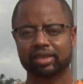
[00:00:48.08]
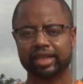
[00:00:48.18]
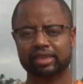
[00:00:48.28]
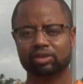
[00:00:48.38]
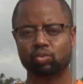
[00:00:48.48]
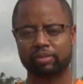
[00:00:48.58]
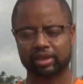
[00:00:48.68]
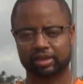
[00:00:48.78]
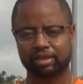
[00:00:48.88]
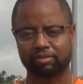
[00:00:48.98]
Under-19s
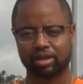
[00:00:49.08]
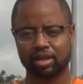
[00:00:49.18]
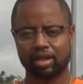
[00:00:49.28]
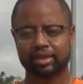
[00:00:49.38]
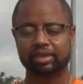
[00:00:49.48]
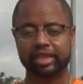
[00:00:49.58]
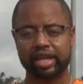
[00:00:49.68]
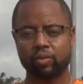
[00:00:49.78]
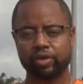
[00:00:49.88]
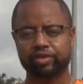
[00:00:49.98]
women's team.
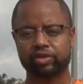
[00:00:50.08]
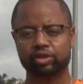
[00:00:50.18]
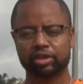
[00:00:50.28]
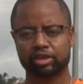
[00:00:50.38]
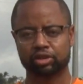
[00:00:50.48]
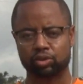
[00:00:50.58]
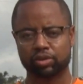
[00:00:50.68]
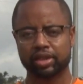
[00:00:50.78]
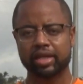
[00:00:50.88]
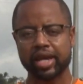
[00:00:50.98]
Today, we introduce you
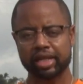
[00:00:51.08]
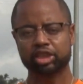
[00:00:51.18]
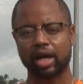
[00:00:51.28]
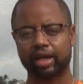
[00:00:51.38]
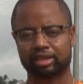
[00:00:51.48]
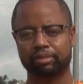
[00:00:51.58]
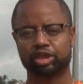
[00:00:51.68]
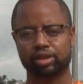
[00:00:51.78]
to KD Jazz